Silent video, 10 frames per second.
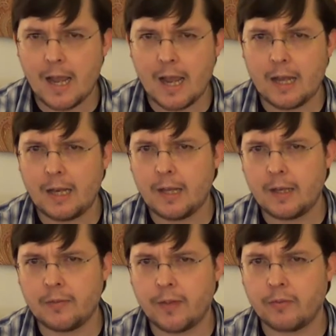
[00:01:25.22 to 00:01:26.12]
I'll
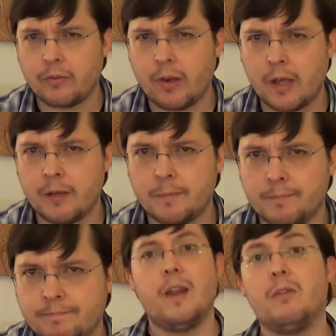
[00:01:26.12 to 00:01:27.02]
let that slide.
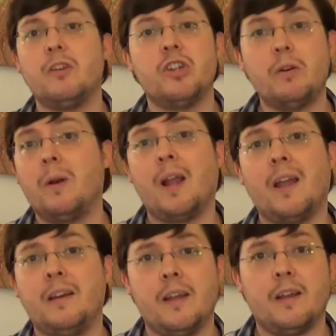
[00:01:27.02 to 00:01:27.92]
Now, the general
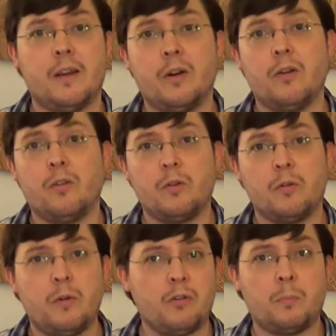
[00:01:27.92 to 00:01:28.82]
idea here is
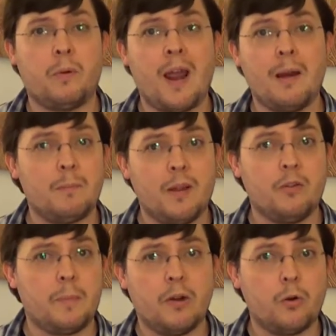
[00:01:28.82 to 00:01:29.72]
Chris Pratt
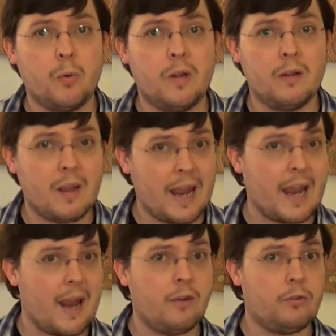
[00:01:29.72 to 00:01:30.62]
plays Peter Quill,
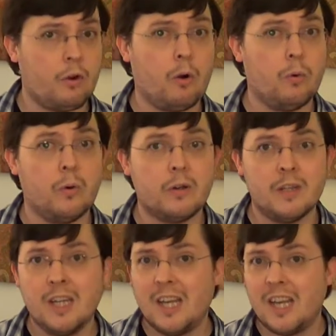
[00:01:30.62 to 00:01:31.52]
aka Star-Lord.
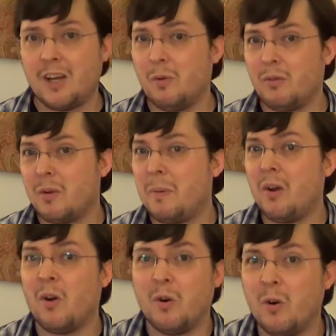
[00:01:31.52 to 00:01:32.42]
He grows up here
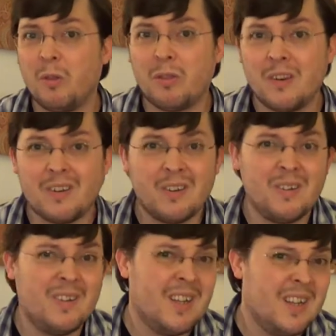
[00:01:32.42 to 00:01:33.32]
on Earth
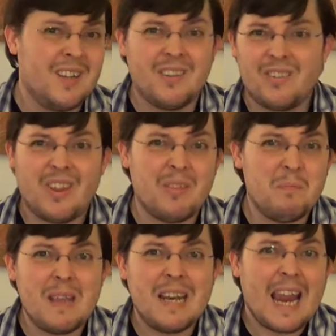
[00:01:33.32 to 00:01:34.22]
until, say, the
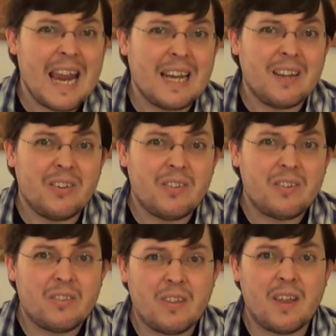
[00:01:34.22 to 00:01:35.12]

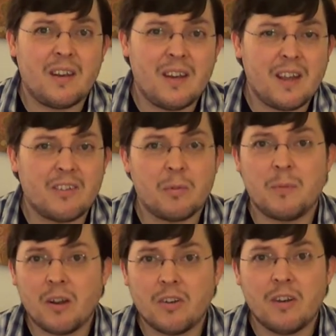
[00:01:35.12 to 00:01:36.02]
mid-80s. Then he gets
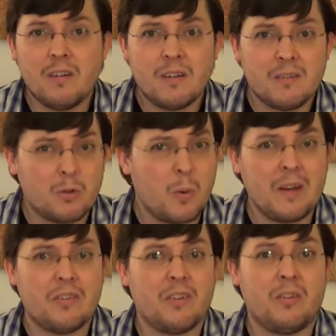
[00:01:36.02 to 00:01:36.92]
abducted, and
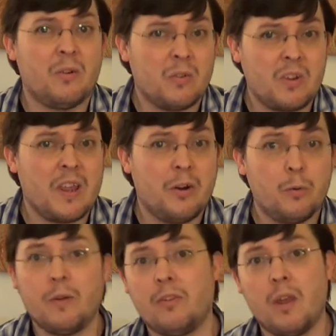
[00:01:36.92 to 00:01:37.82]
26 years later
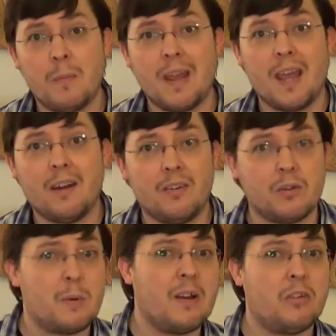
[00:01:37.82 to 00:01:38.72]
we see him again as a
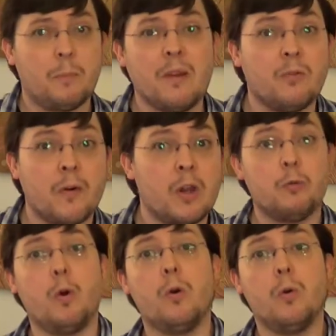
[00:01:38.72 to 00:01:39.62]
right spacefaring
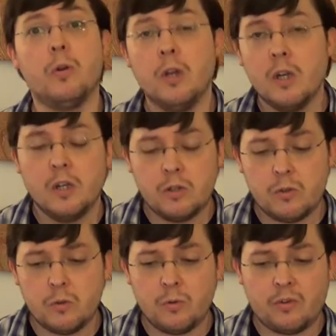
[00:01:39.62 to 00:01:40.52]
rogue
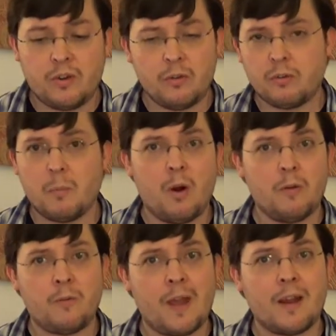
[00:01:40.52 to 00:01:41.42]
who steals some
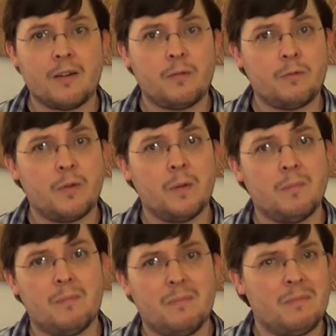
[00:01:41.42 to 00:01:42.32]
artifact
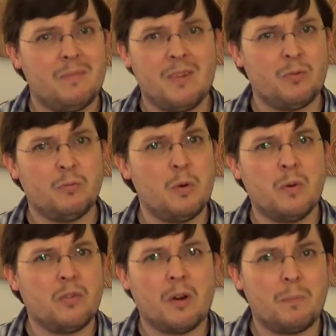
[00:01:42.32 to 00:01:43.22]
from these
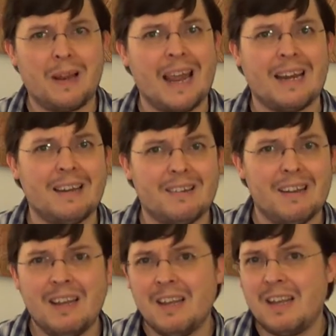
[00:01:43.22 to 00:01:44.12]
ruins on a planet.
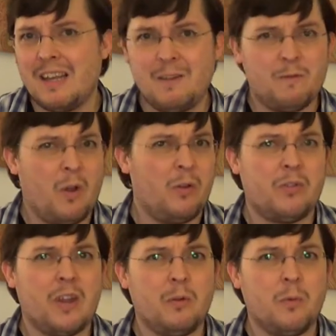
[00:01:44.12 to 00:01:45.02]
He falls
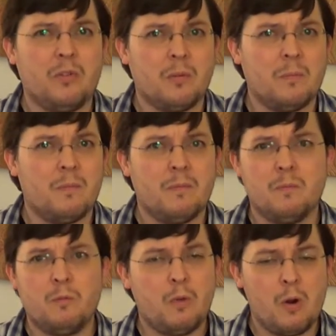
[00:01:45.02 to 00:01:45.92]
in with some
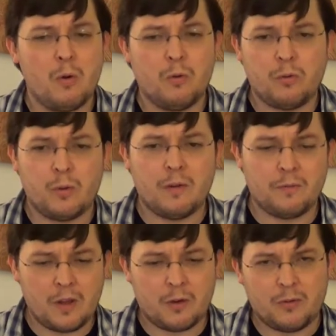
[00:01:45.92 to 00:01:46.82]
rogues who
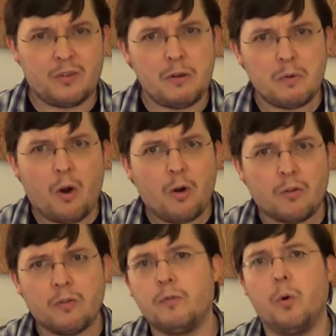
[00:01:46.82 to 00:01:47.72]
have, secret
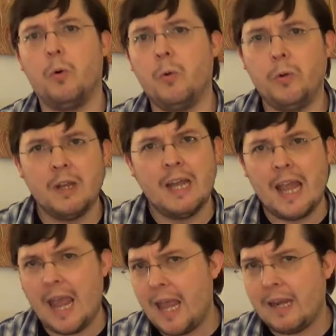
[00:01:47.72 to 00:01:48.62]
hearts of gold,
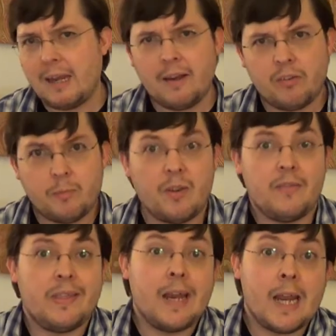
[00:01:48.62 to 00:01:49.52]
and ends up
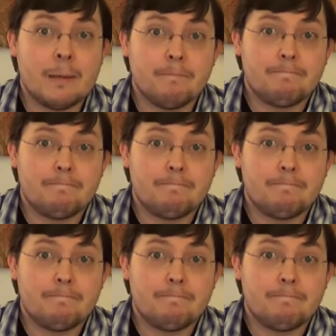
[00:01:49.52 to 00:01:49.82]
saving the day.